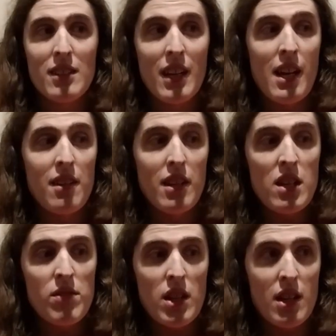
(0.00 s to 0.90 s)
And
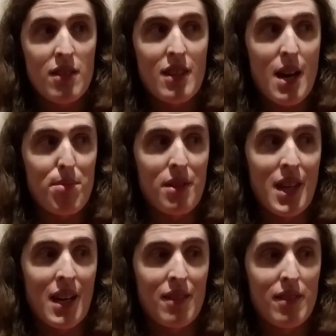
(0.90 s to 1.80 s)
even on top of
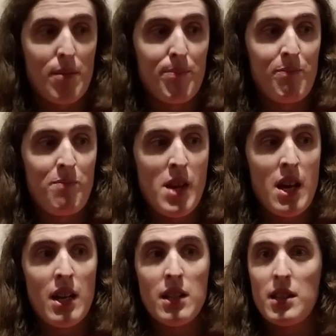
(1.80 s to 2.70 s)
that,
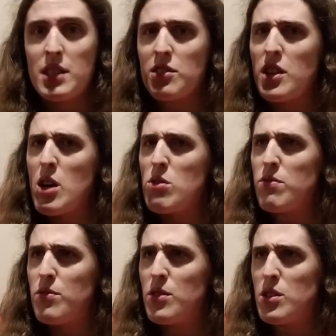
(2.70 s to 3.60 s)
let's go
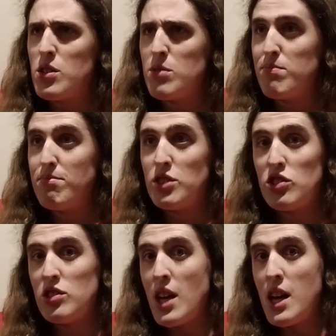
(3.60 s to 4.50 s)
for,
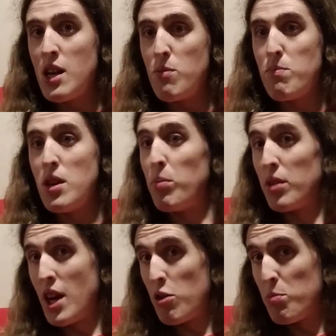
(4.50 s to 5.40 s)
say, people
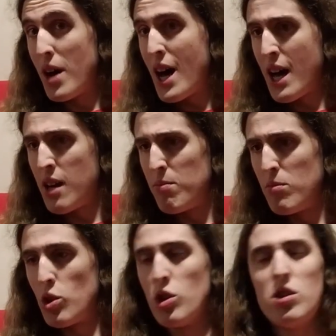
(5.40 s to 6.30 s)
that are bi
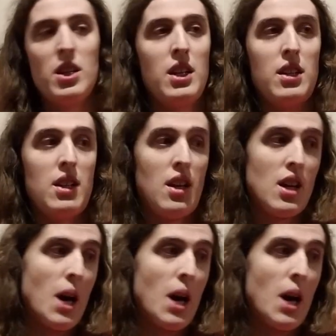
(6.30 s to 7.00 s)
or in a